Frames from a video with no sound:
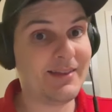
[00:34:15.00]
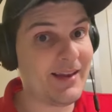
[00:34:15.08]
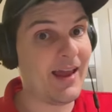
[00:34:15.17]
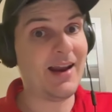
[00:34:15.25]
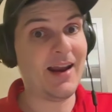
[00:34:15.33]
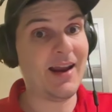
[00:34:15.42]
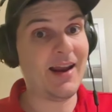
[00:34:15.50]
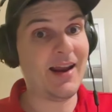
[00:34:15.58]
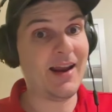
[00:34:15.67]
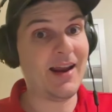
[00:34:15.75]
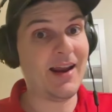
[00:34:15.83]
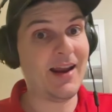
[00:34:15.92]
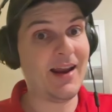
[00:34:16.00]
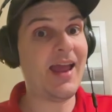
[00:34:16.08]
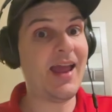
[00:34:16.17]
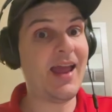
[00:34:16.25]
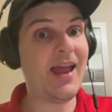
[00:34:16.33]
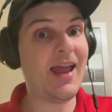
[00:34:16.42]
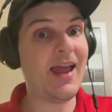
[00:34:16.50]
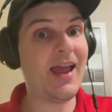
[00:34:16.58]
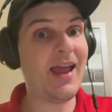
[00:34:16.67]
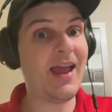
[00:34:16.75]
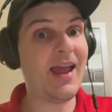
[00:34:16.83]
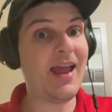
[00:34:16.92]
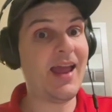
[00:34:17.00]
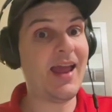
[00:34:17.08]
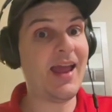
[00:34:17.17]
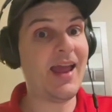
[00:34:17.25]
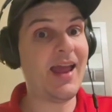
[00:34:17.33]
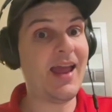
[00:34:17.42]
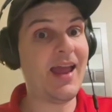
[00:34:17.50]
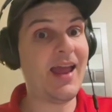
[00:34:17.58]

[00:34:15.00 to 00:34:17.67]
And again, I think these are the